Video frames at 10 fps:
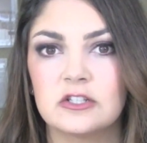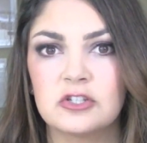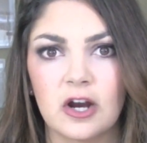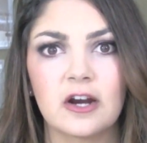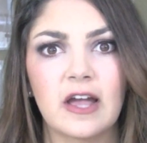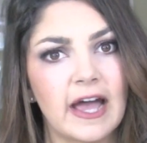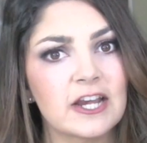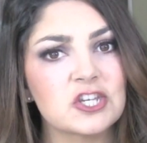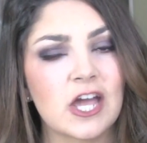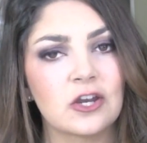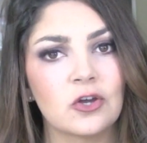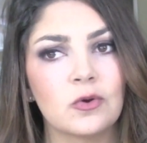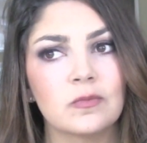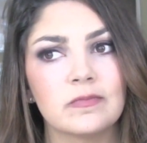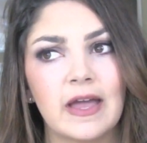dark
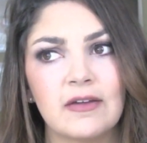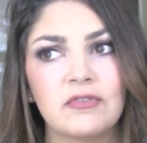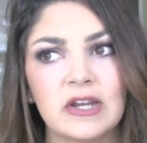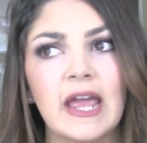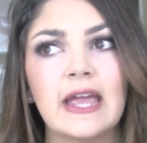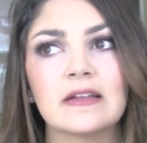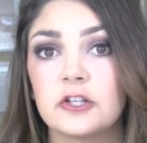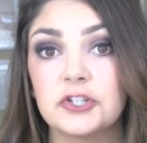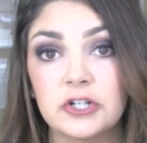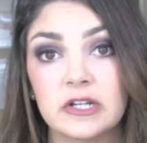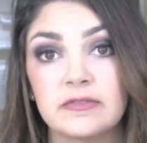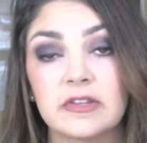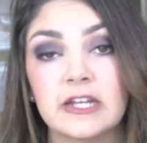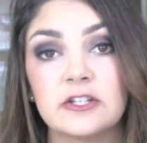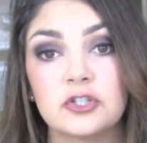eyeshadow every day.
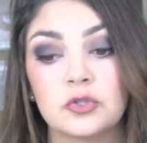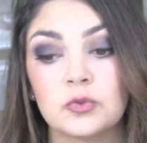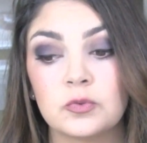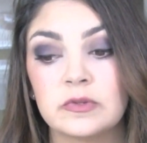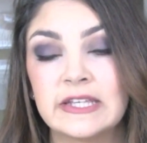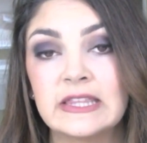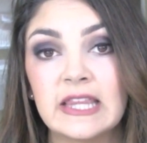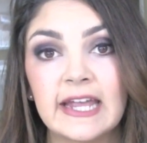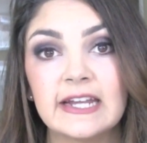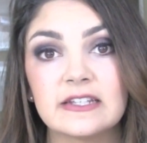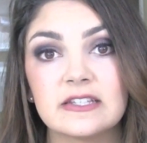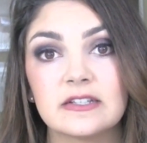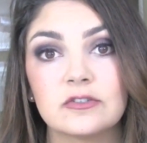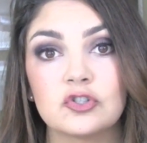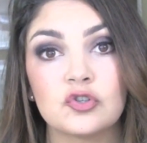Alternatively to the
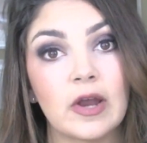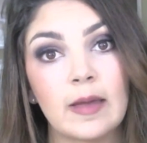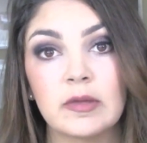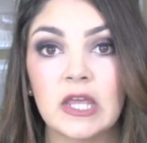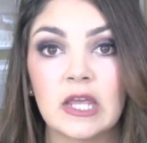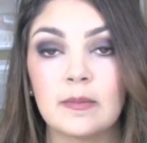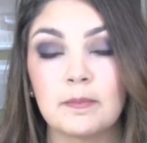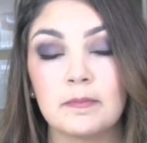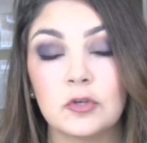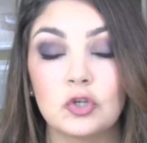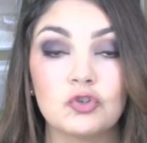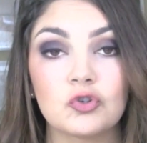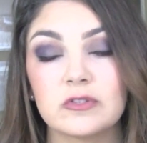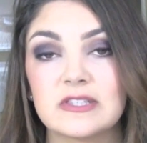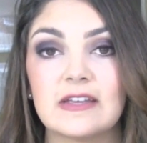light, drabby,
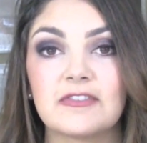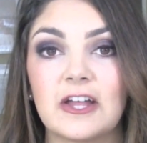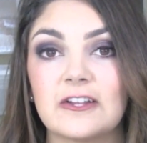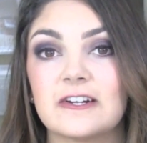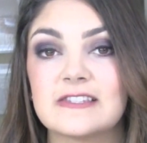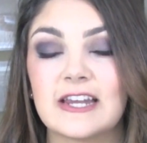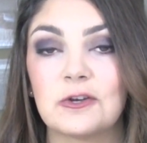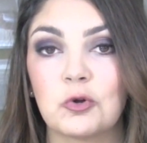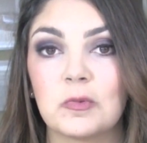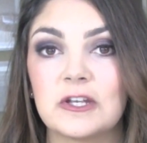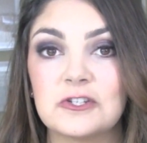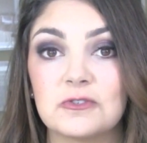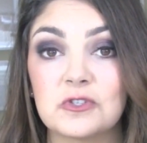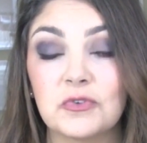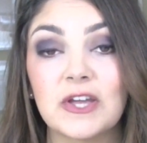neutral, safe colors that I normally
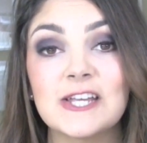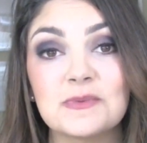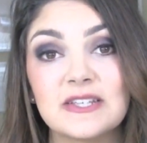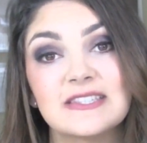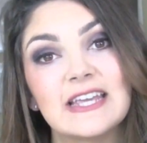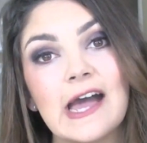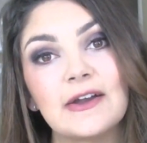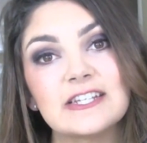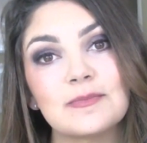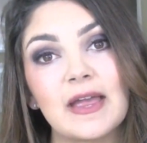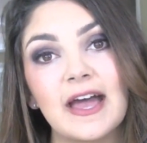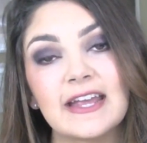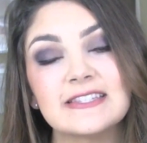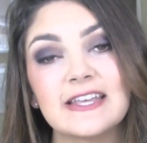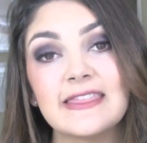do. So if you guys wanna see how I did my
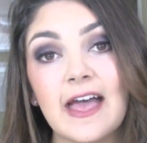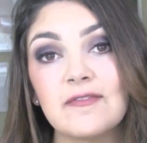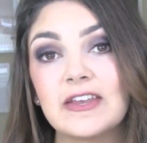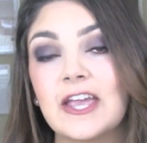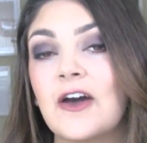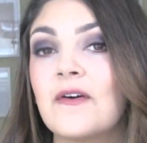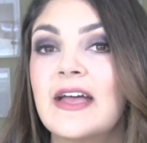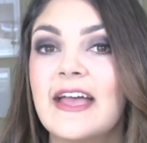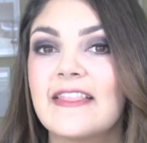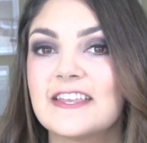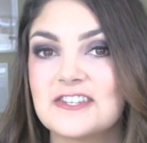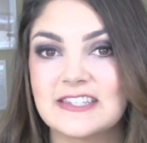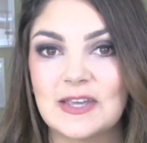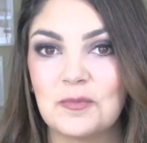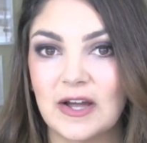eyes in that video, then just keep